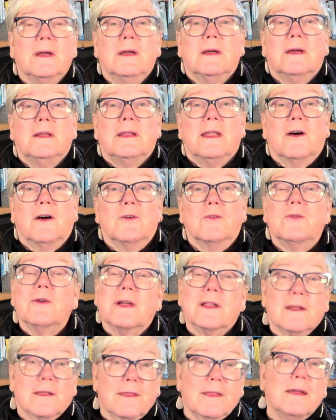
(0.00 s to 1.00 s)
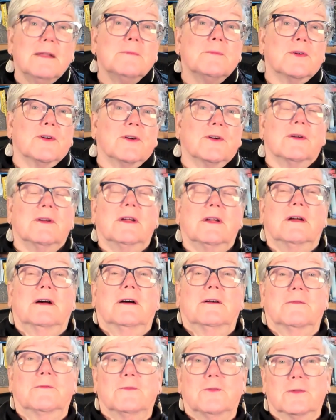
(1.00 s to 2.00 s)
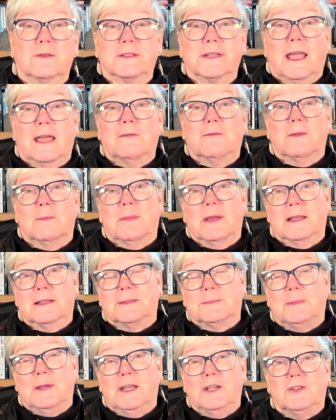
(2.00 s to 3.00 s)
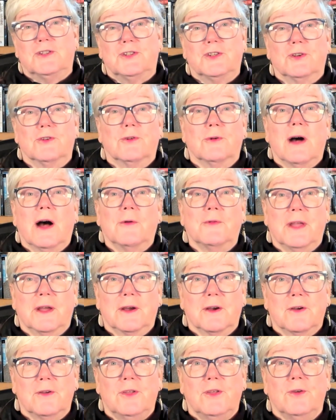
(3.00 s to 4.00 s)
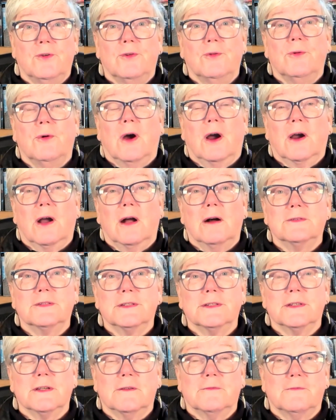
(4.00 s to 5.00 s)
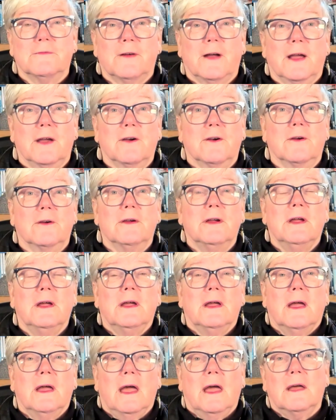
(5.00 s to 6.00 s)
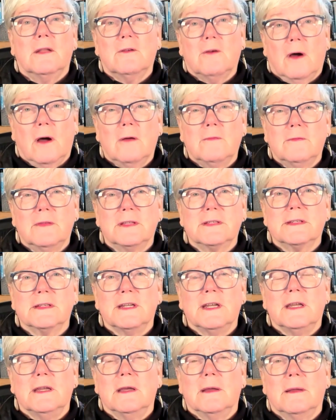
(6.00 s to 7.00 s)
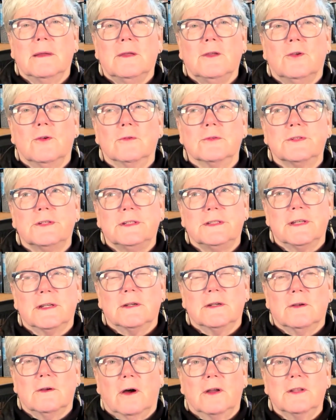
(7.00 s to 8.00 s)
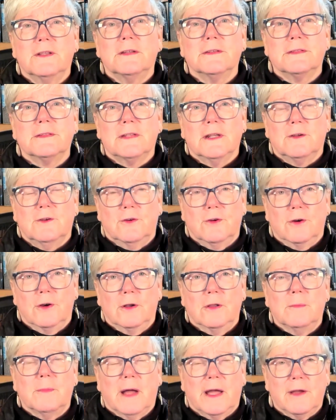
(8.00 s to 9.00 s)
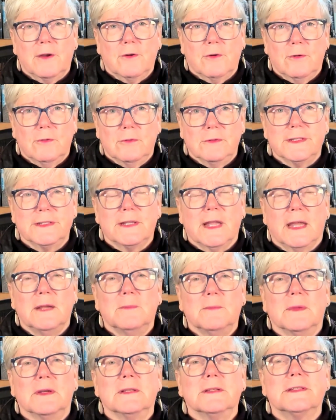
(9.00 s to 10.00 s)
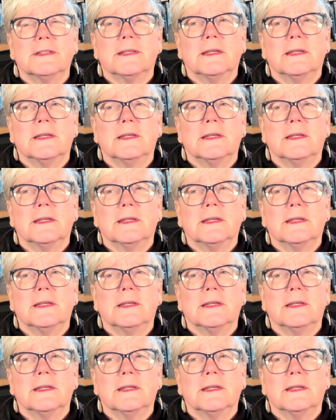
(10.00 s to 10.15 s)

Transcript: Now, Greta Thunberg, of course, gave the big speech, how dare you? Our house is on fire. And obviously, she's an autistic girl by her own statements,